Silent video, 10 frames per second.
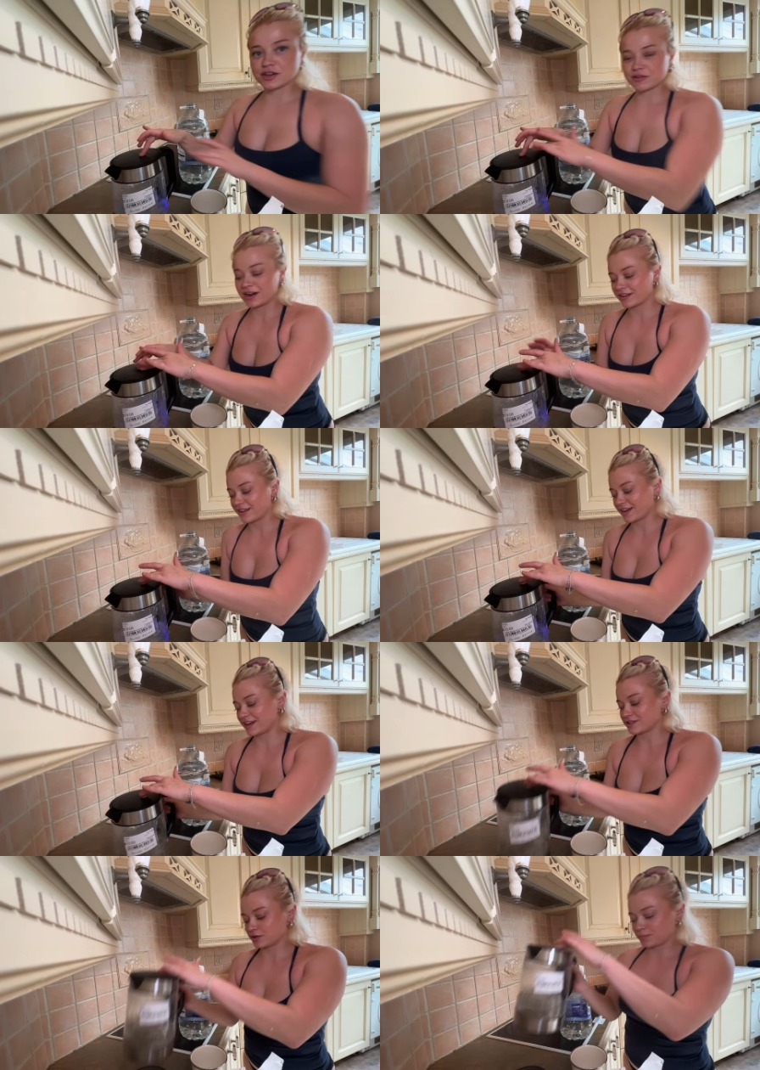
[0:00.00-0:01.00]
crack in that
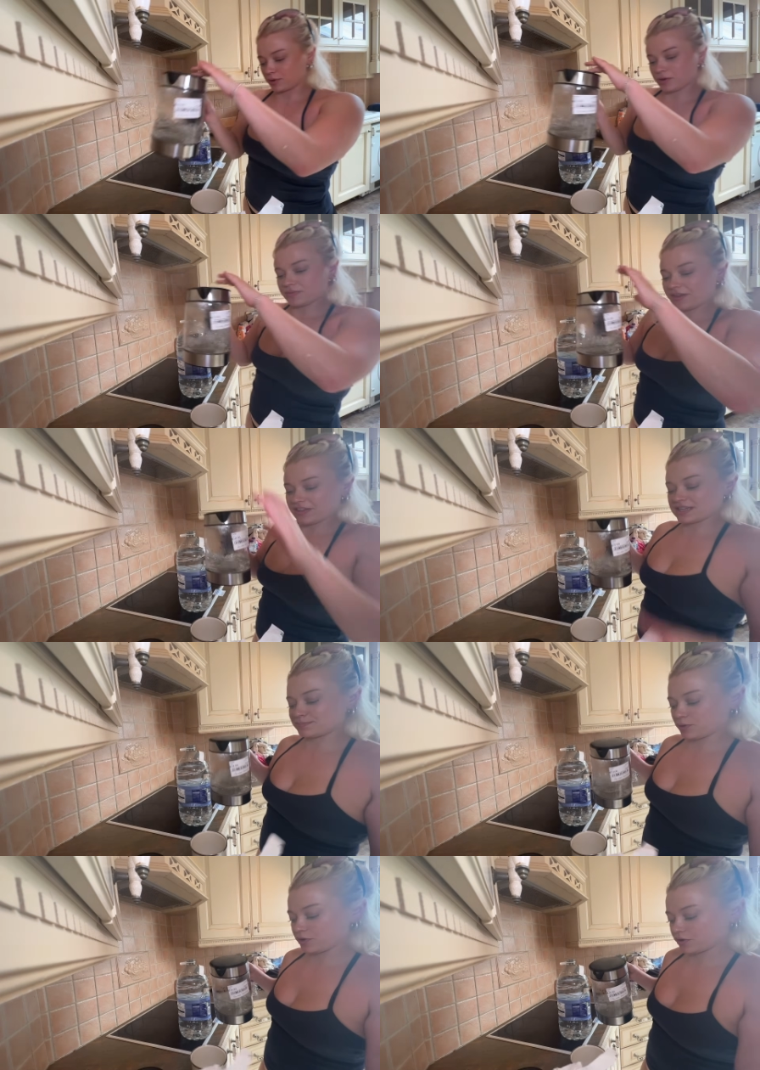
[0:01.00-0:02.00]
kettle, but I think it's
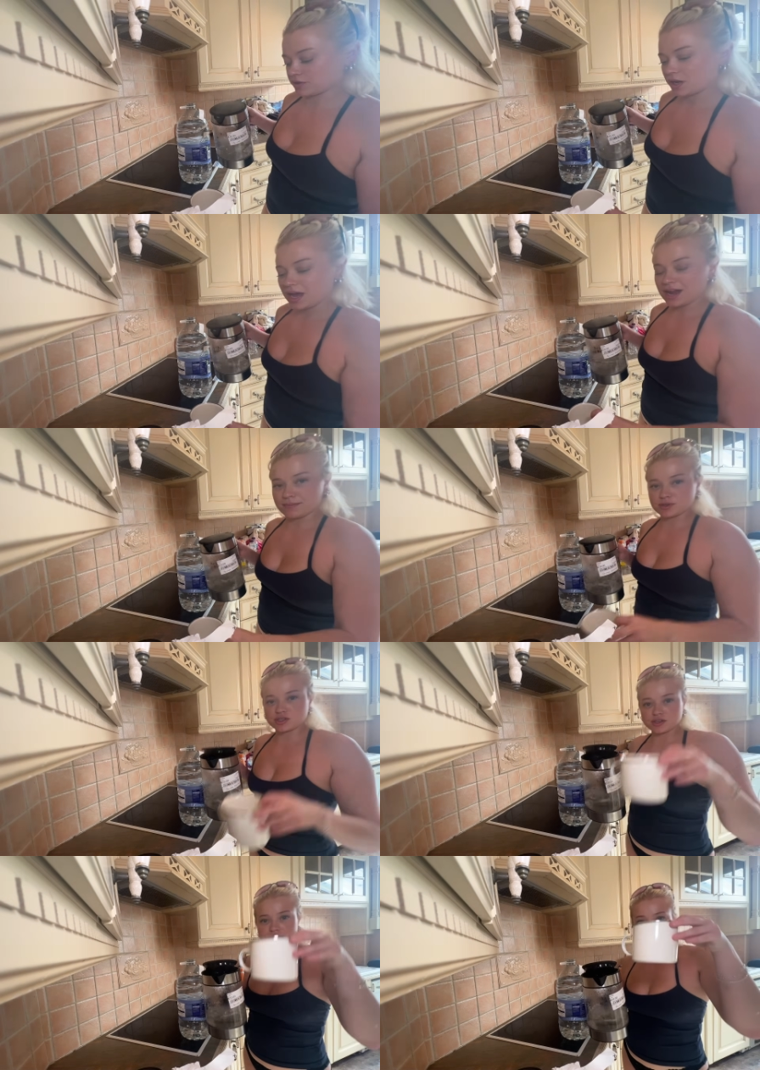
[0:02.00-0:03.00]
boiled. And I'm just
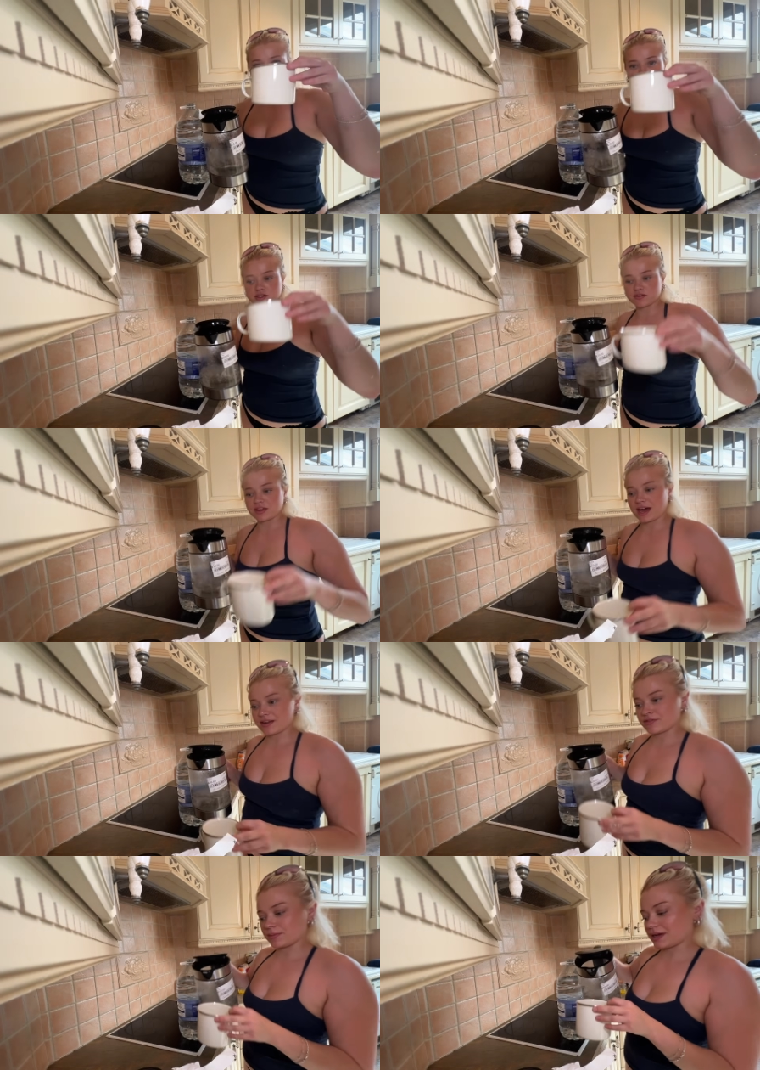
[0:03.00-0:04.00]
using the stuff that I had
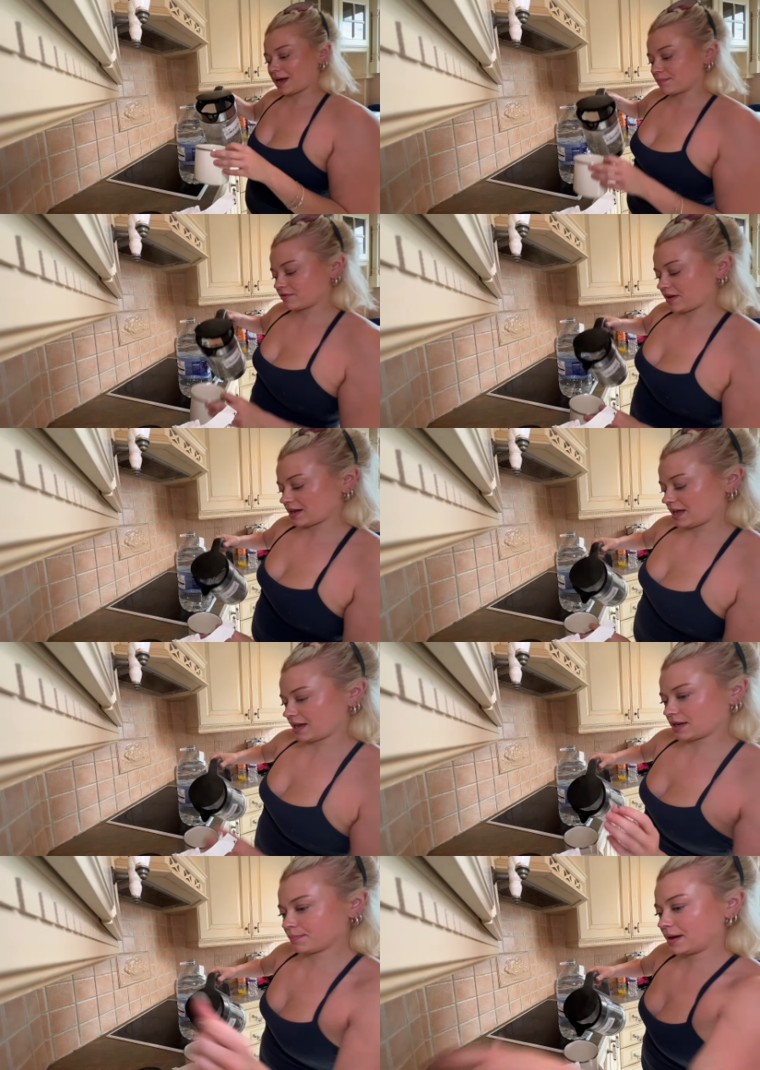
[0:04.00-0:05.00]
from the camper van,
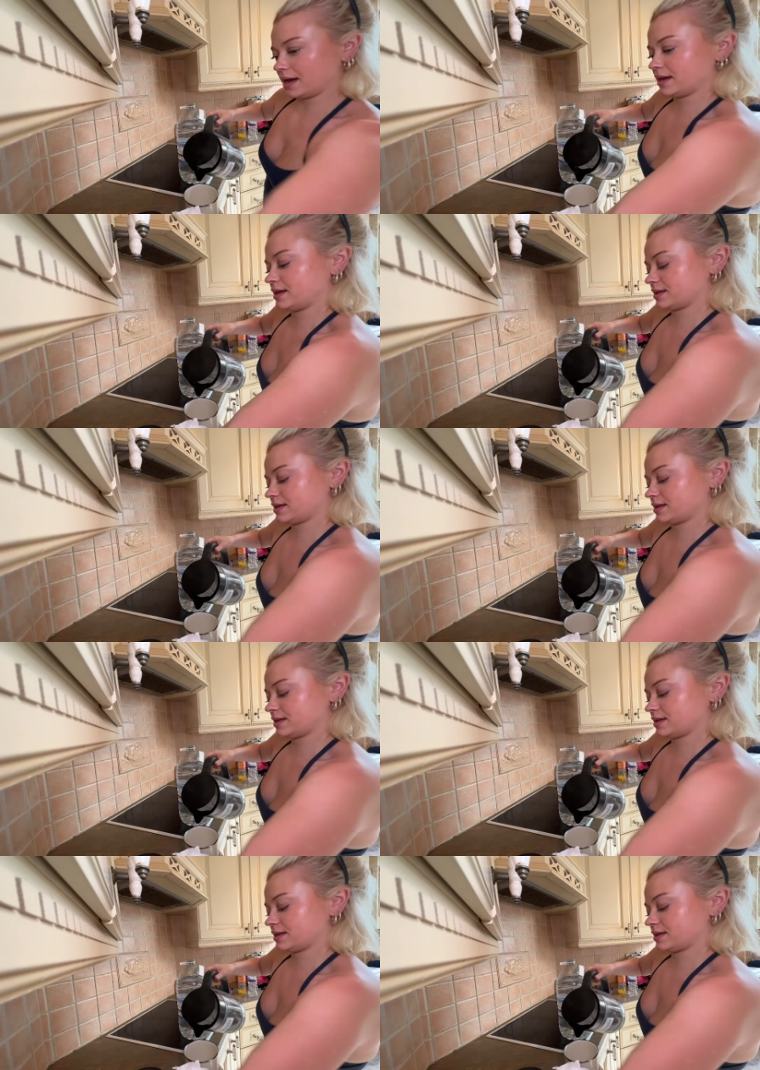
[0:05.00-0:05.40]
like my